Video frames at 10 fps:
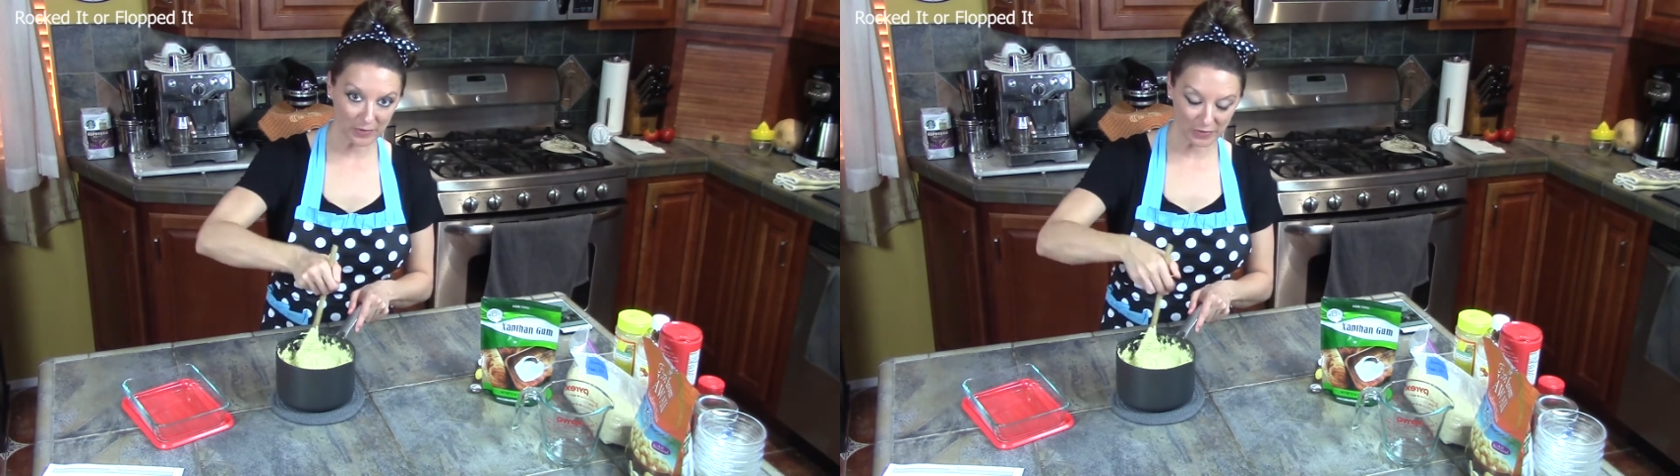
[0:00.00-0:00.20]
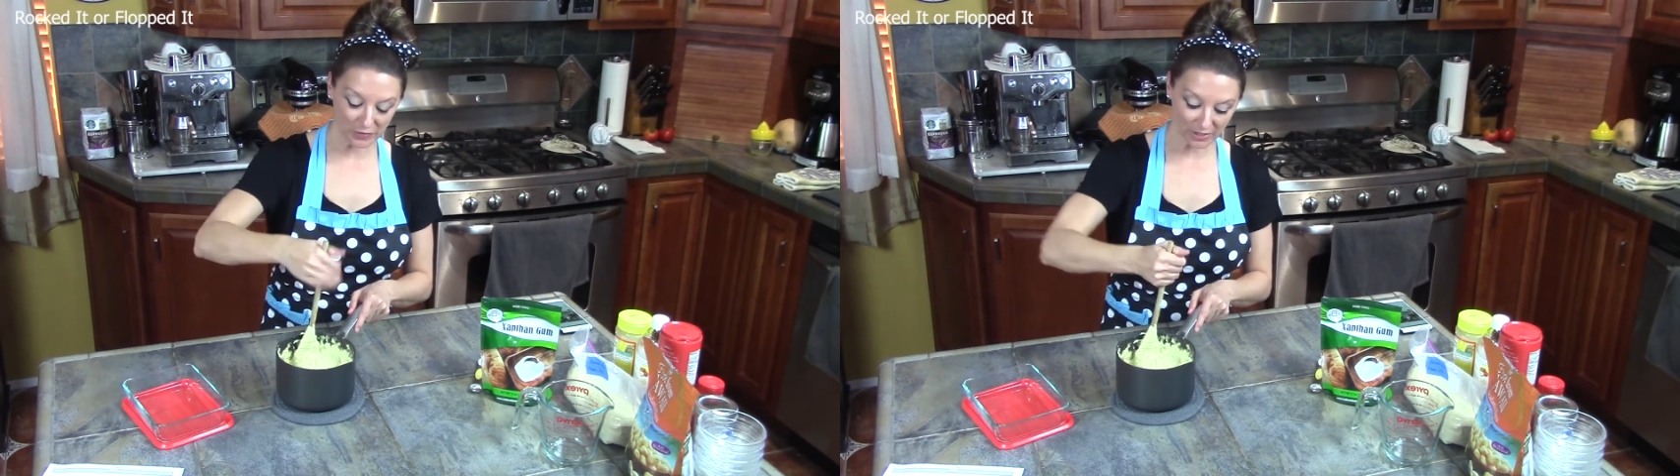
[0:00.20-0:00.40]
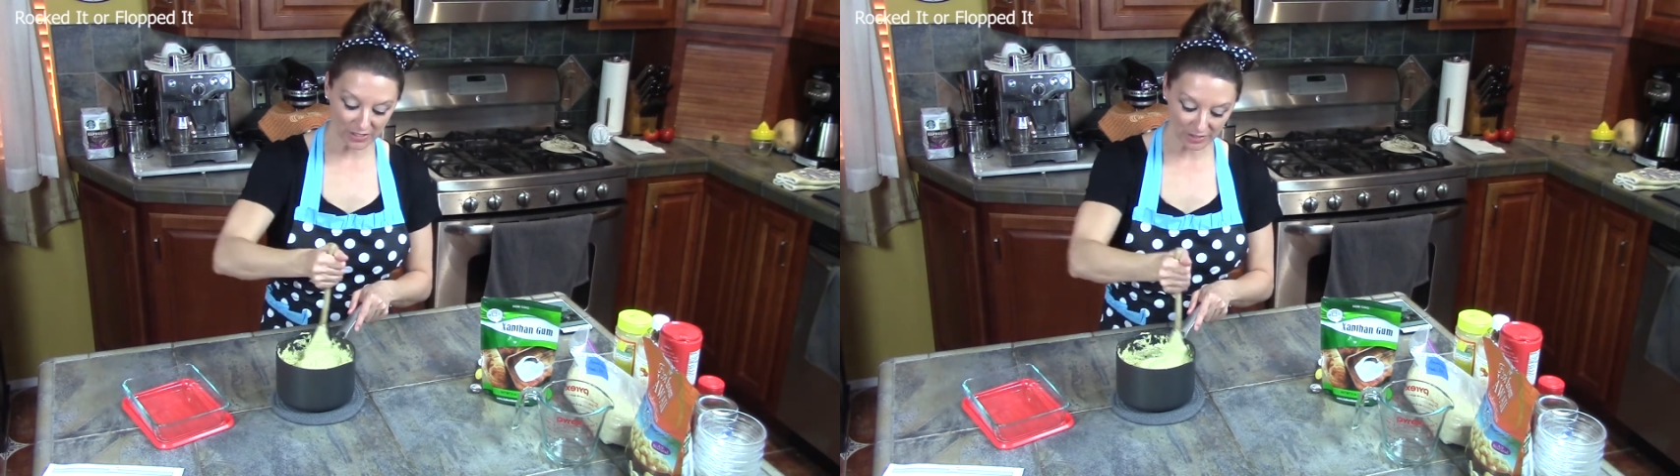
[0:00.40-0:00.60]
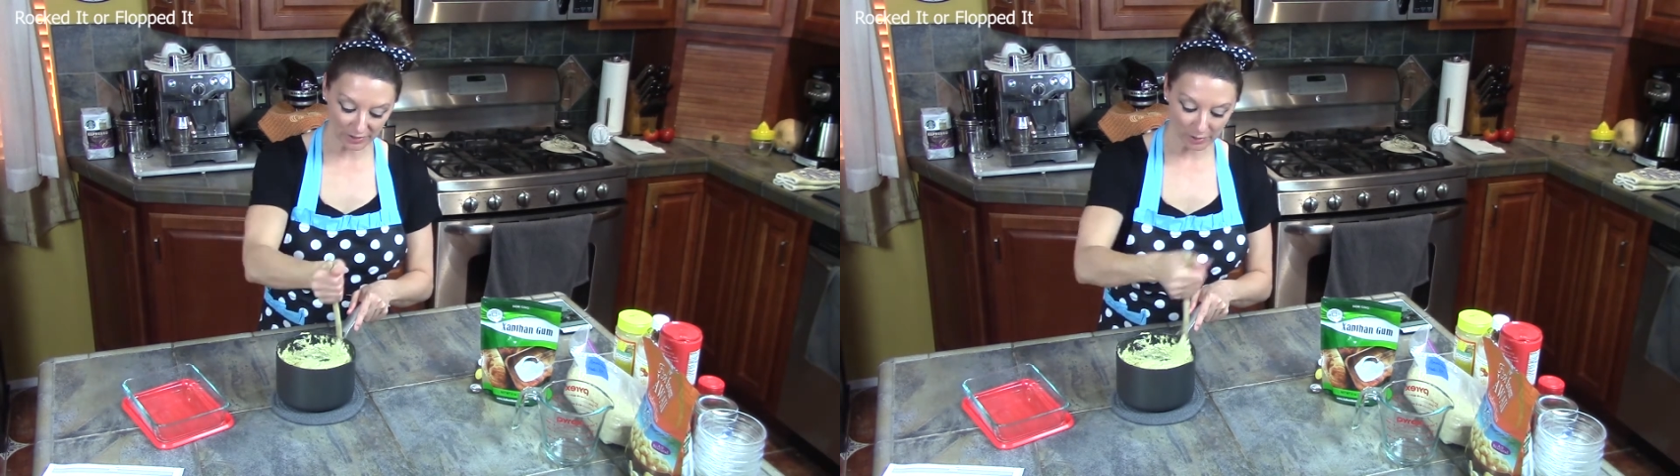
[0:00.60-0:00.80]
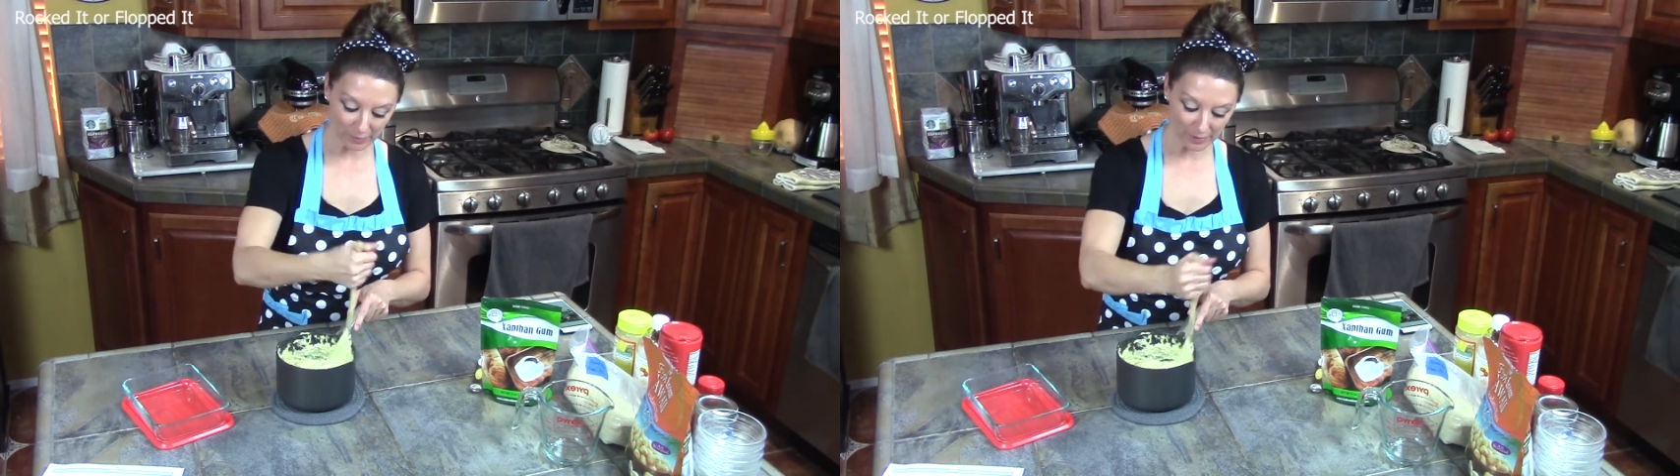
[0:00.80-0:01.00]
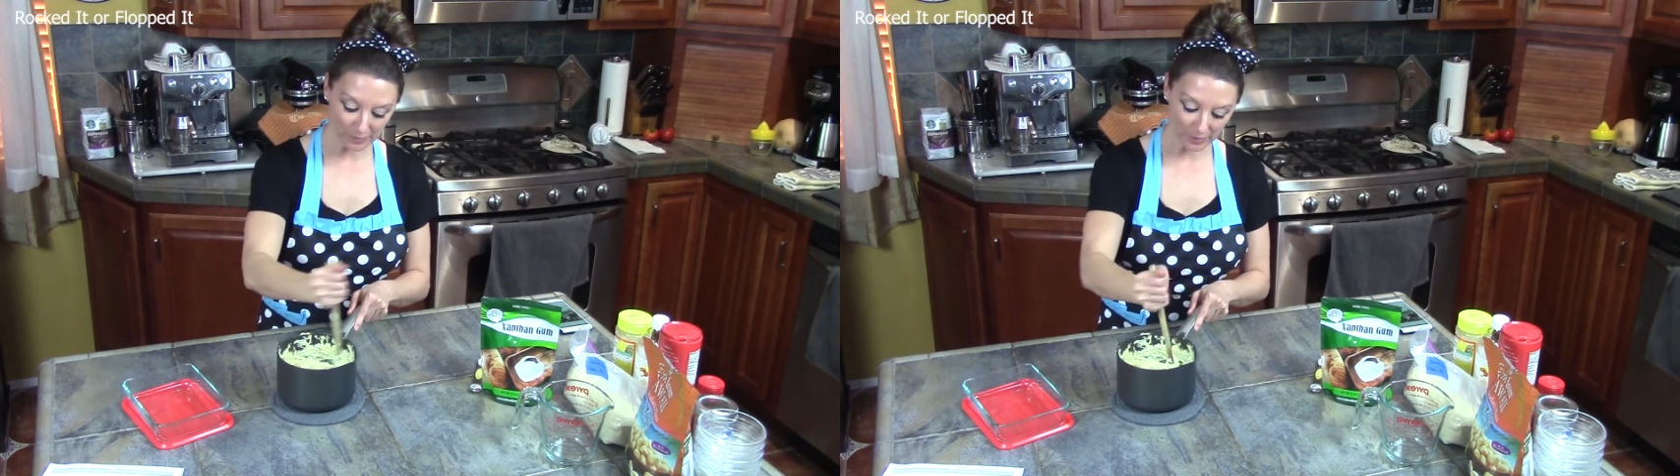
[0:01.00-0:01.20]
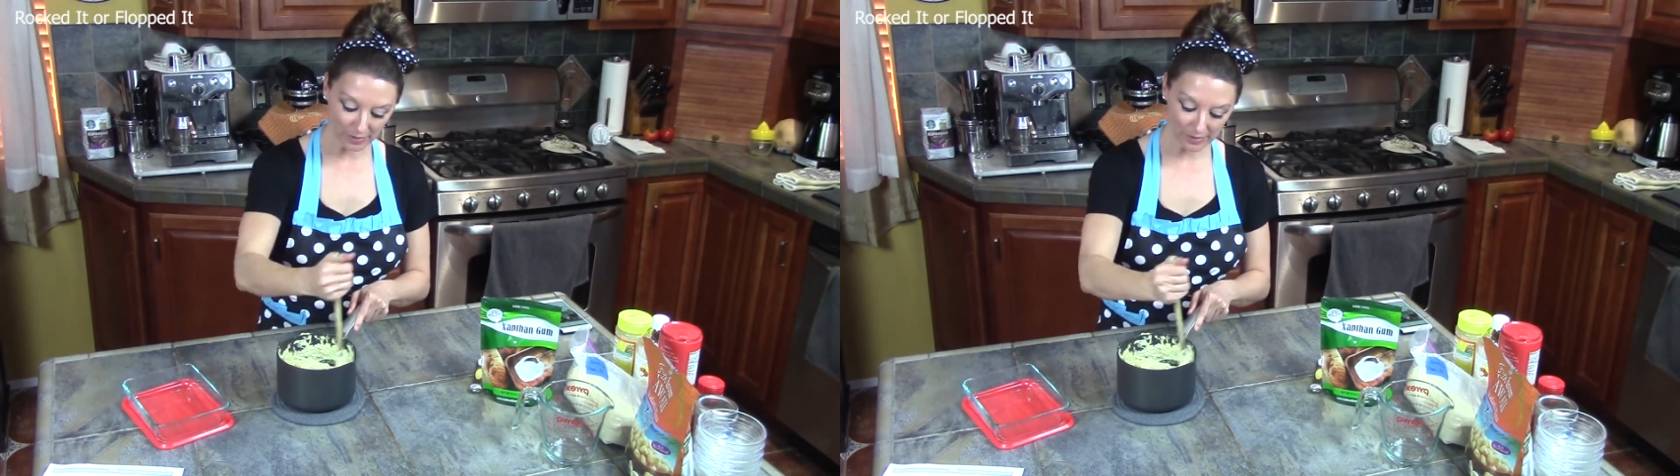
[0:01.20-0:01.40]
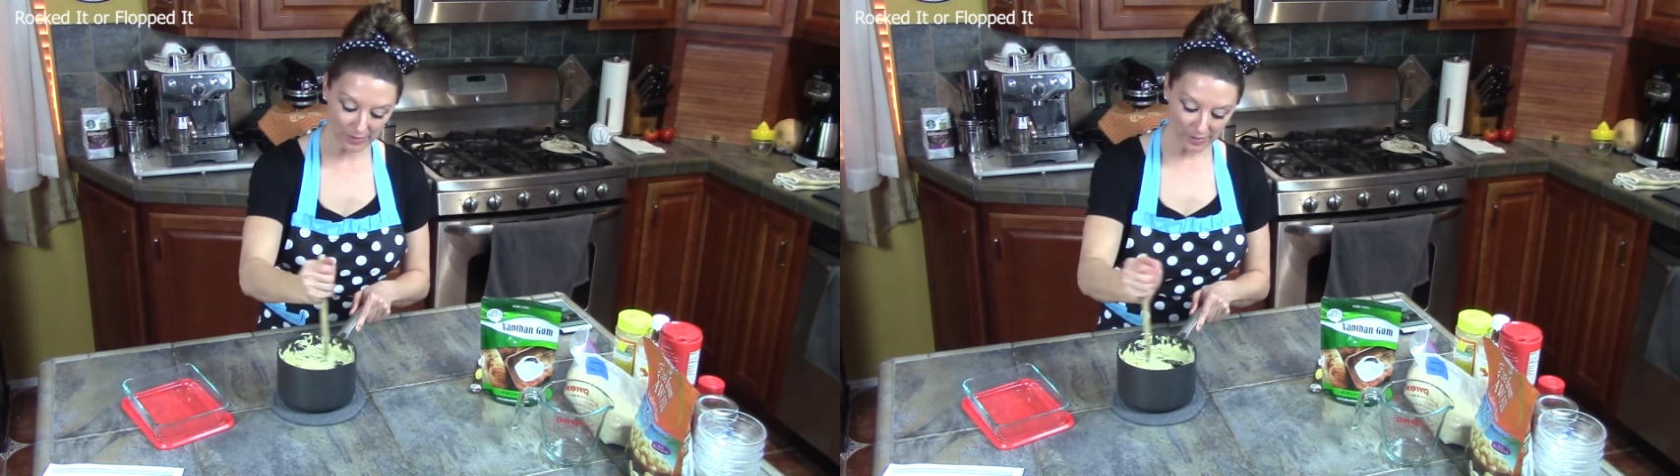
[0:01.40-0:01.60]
the fridge a little bit more.